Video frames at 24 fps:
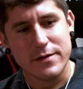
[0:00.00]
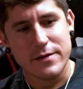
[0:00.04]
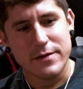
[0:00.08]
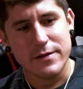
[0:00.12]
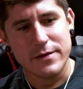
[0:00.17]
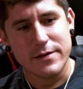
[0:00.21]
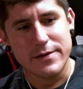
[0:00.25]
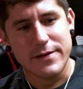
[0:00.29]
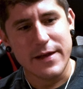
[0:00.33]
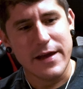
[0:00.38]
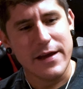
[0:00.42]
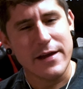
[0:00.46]

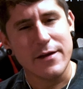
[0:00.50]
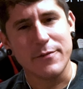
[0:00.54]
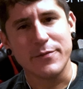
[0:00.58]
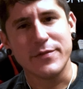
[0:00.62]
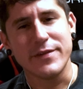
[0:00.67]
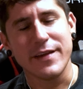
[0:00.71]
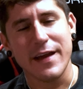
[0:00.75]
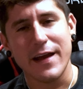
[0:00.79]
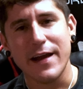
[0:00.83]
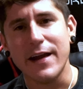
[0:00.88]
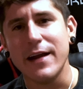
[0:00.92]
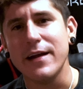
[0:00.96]
They
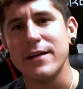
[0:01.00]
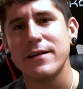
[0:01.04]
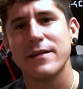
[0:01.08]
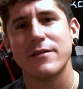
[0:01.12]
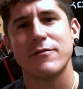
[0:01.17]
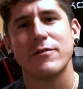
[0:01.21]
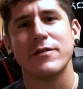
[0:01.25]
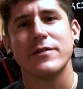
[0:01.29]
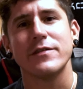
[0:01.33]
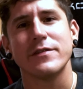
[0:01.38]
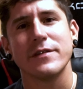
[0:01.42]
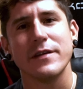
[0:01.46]
obtained
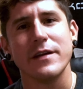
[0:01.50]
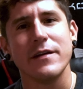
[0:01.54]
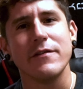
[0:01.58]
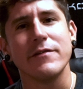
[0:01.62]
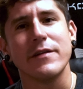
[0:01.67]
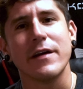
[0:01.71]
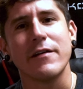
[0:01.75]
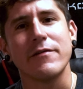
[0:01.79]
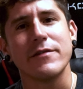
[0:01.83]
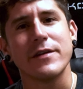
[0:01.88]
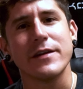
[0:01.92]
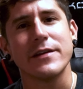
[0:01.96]
and
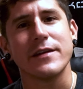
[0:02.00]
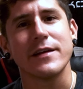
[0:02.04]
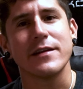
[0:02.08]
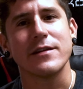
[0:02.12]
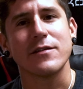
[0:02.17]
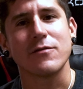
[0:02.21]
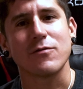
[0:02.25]
received everything